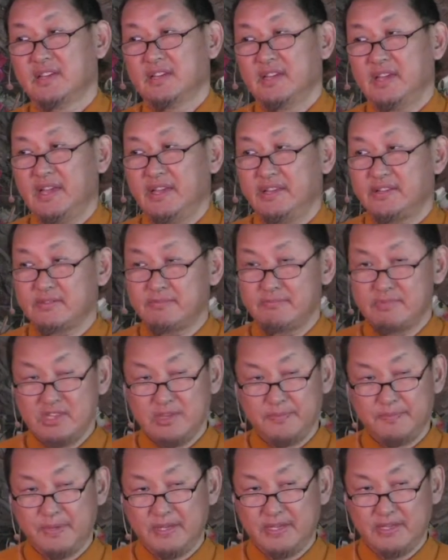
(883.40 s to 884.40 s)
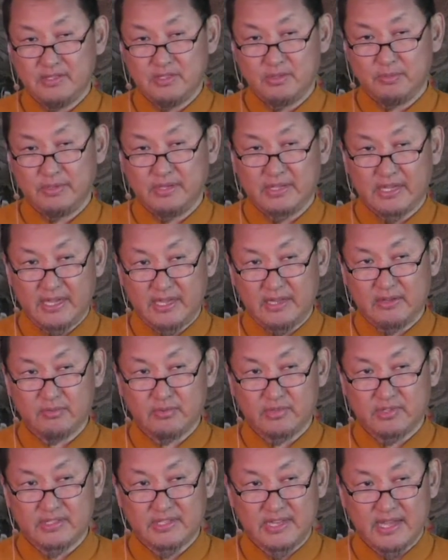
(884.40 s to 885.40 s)
And maybe we kind
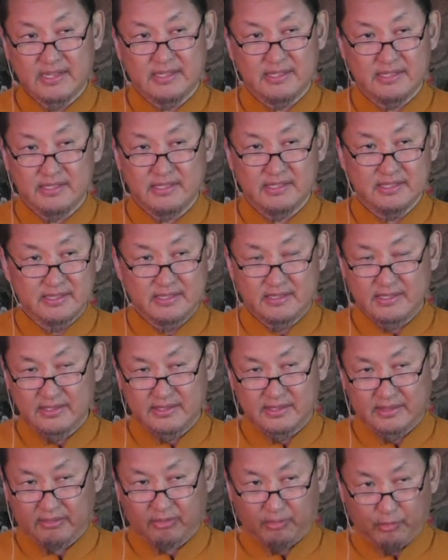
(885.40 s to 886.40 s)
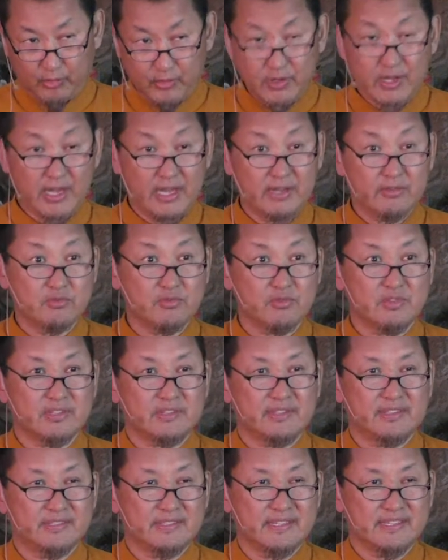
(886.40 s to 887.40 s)
of study this, the
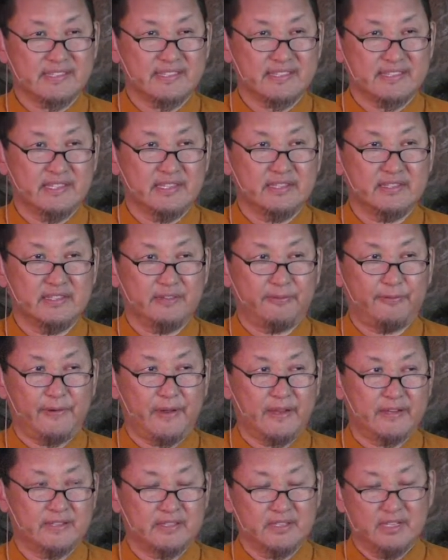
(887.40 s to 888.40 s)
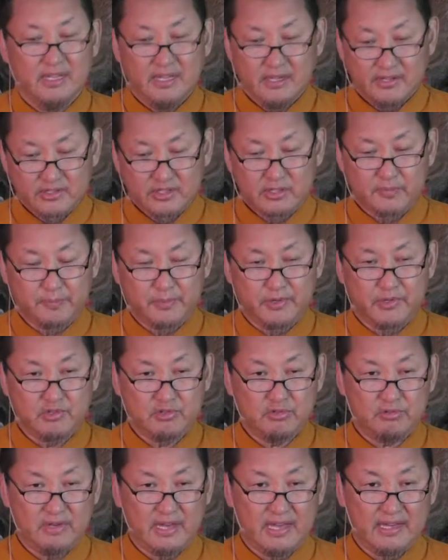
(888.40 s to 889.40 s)
360 different
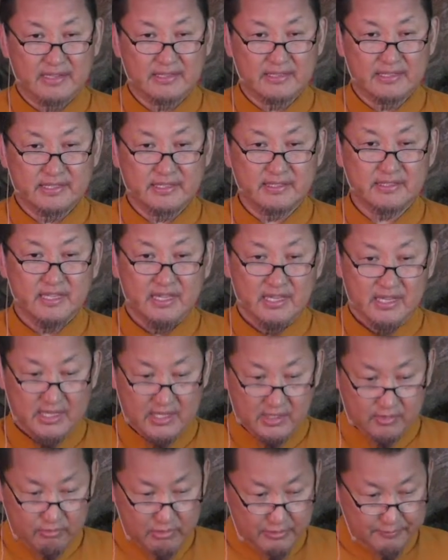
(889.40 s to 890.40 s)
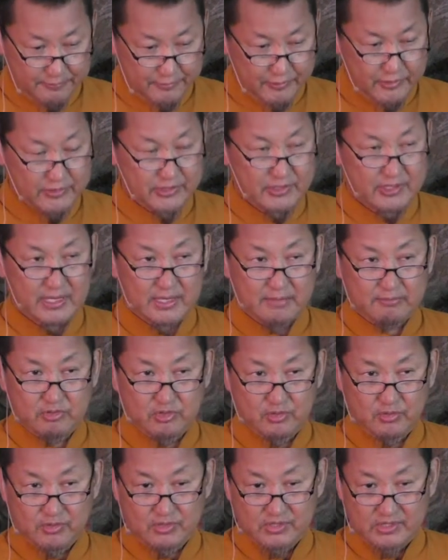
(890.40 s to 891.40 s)
spiritualities. We first time
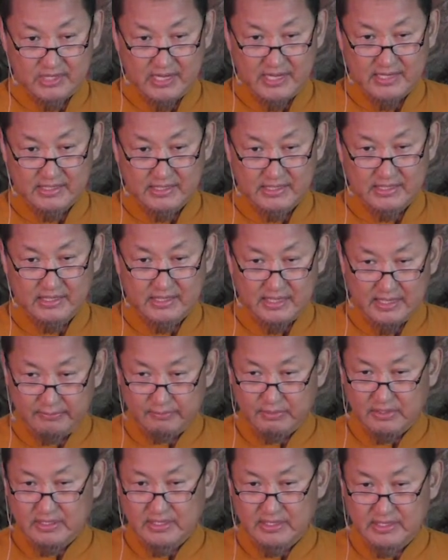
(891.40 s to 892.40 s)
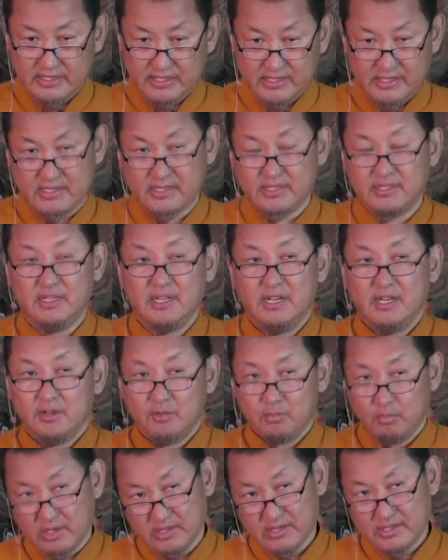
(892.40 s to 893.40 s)
to study everything is
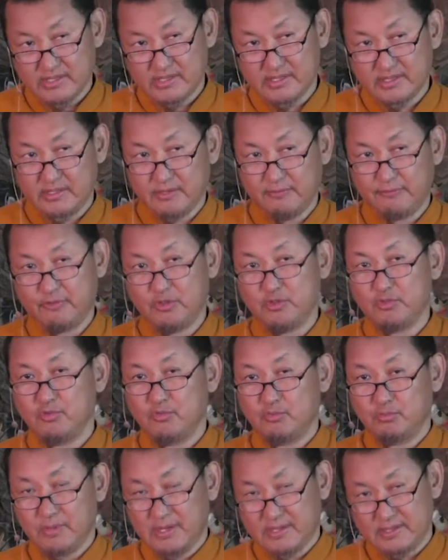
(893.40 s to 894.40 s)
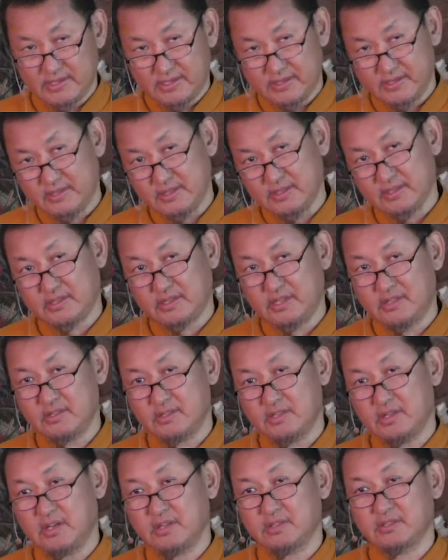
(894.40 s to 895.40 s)
what is the view, what is the
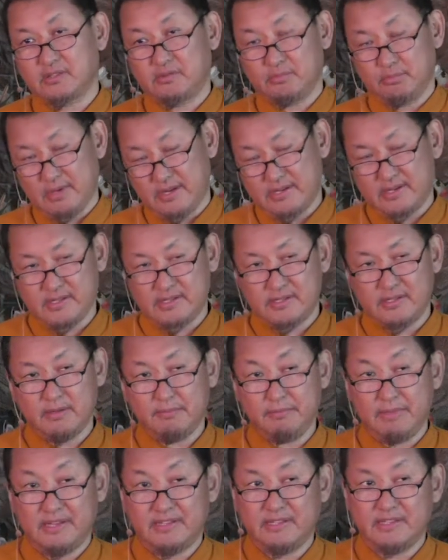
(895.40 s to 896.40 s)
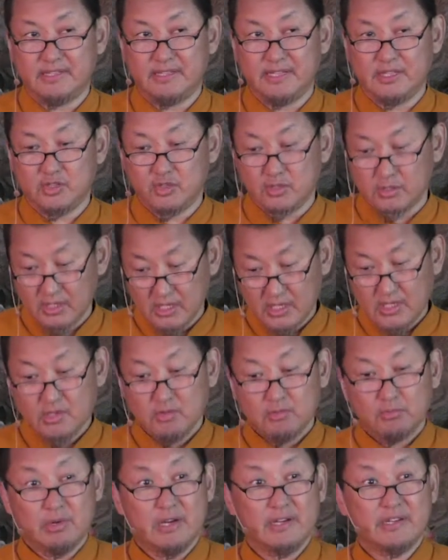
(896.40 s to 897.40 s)
conduct, what is the meditation,
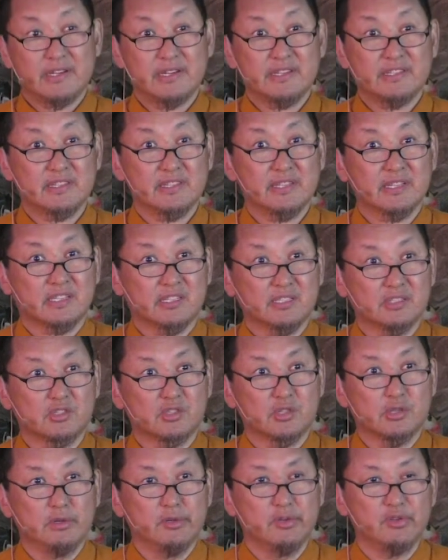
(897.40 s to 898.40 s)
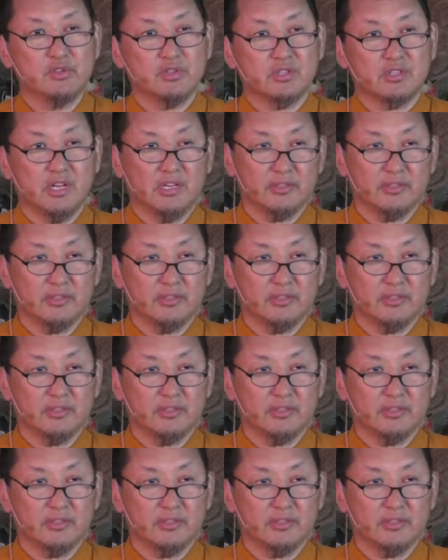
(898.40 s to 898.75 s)
what is the conclusion,